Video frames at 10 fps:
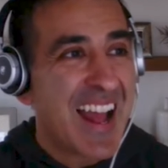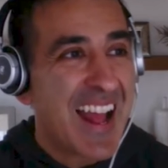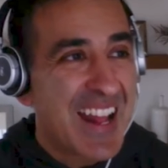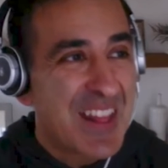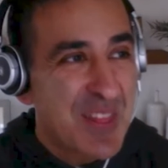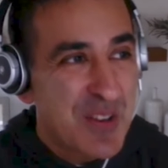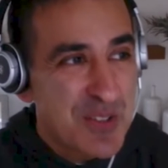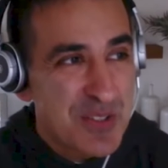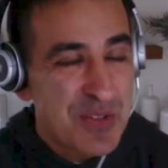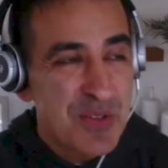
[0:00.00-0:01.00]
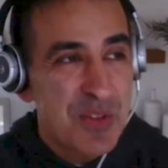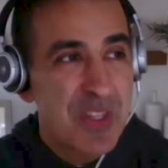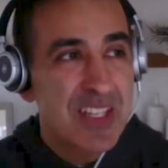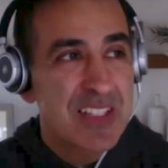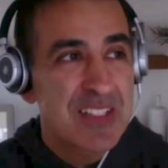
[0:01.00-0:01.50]
And
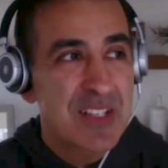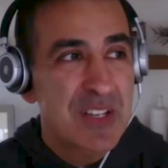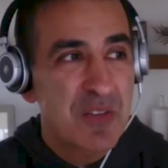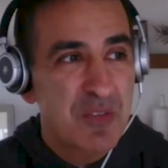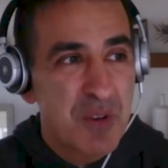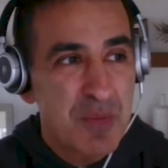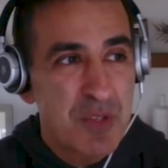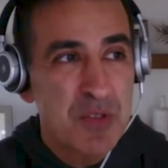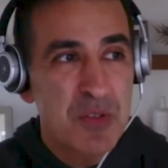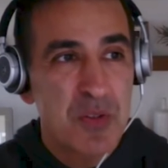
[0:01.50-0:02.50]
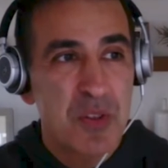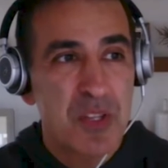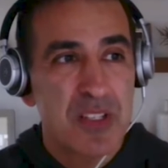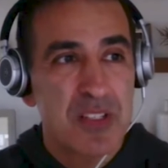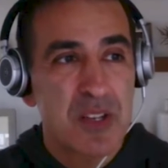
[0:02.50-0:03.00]
from those two things